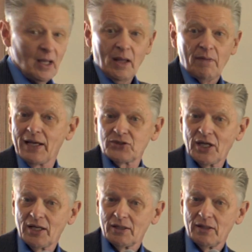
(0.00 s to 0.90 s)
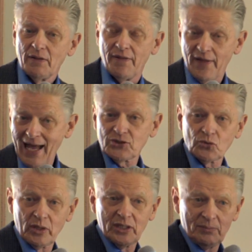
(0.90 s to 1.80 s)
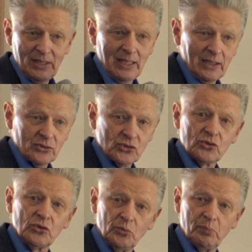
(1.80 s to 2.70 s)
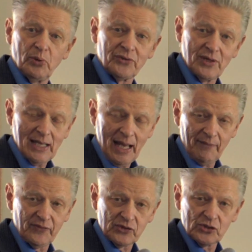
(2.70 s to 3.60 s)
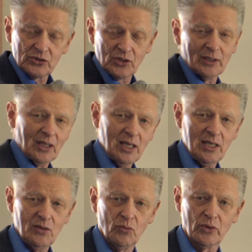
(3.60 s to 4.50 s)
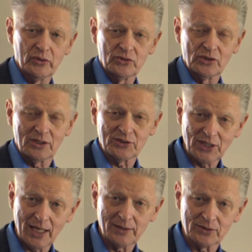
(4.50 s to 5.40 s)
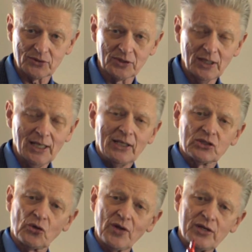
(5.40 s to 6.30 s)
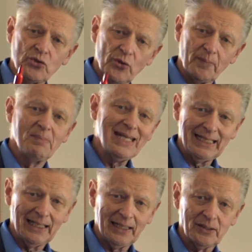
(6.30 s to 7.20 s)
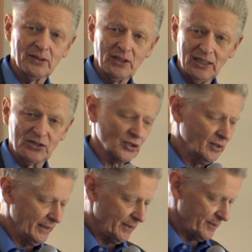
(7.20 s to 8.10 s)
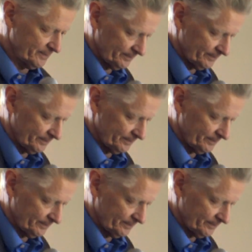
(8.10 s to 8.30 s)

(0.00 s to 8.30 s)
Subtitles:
That's it. That's what it means to put the emphasis on key words in a sentence so that your meaning is clear.